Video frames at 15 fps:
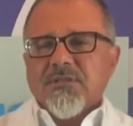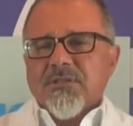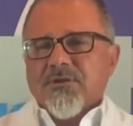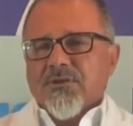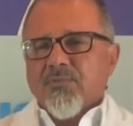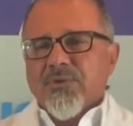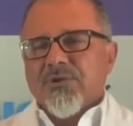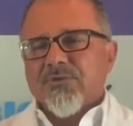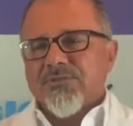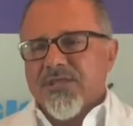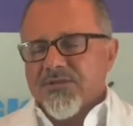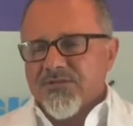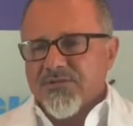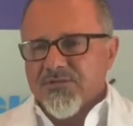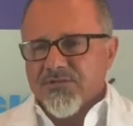We know
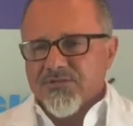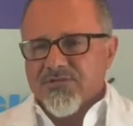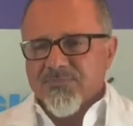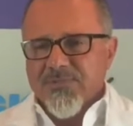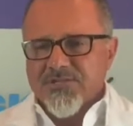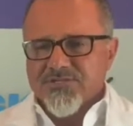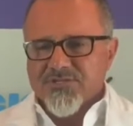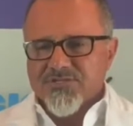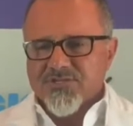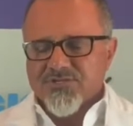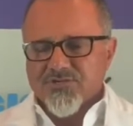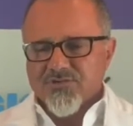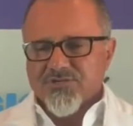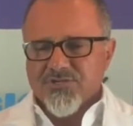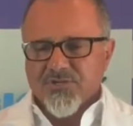that dementia is
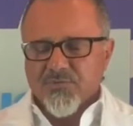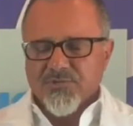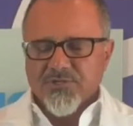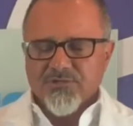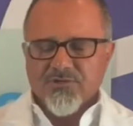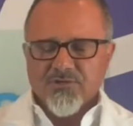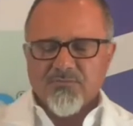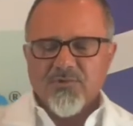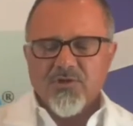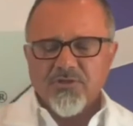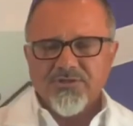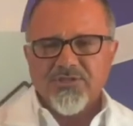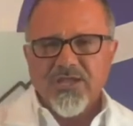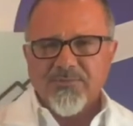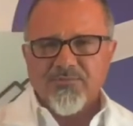associated with a term
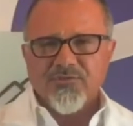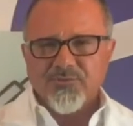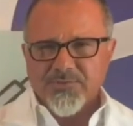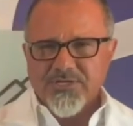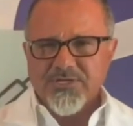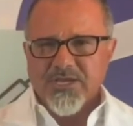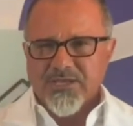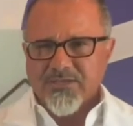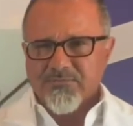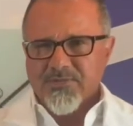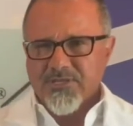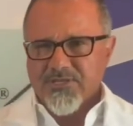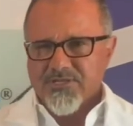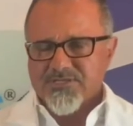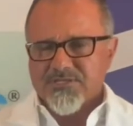called type 3
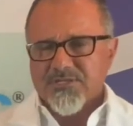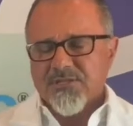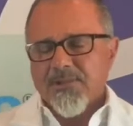diabetes,